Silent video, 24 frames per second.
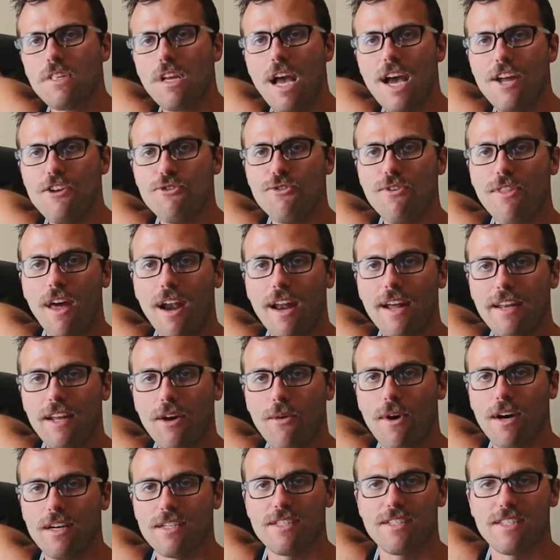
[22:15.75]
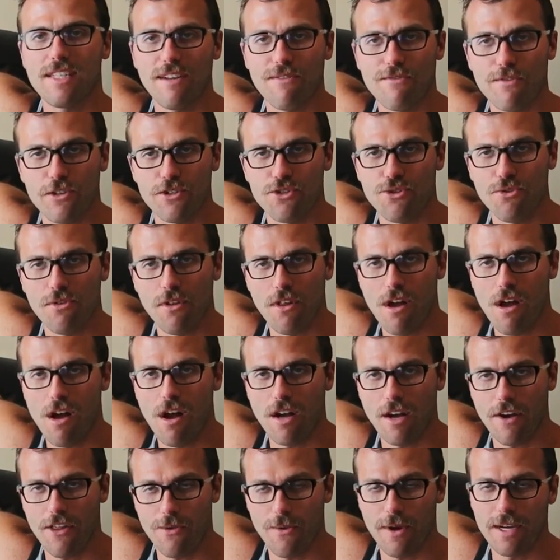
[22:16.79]
I knew that I didn't want to sit for too
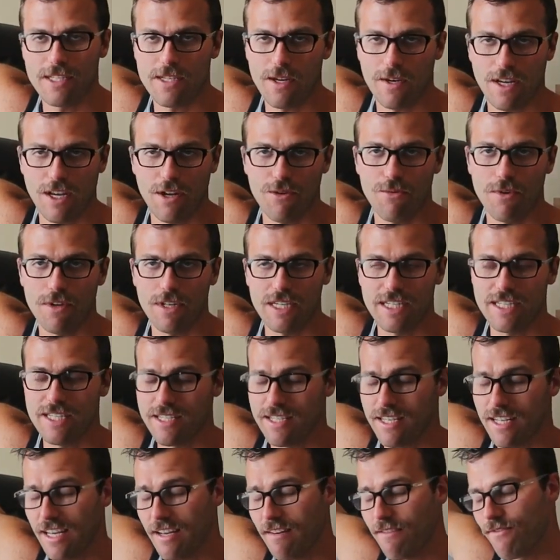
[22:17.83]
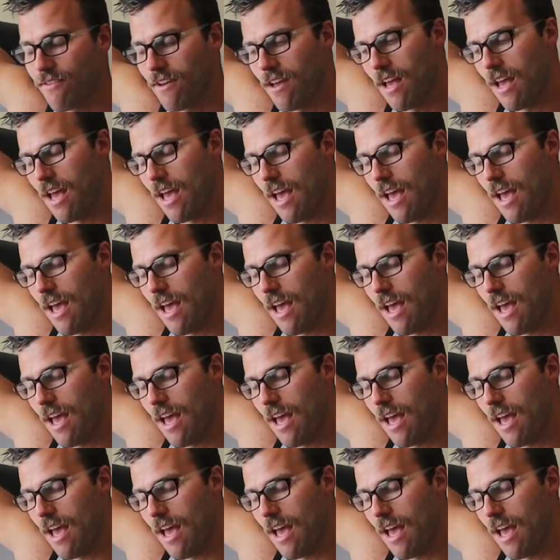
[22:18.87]
long, otherwise I'd get really stiff.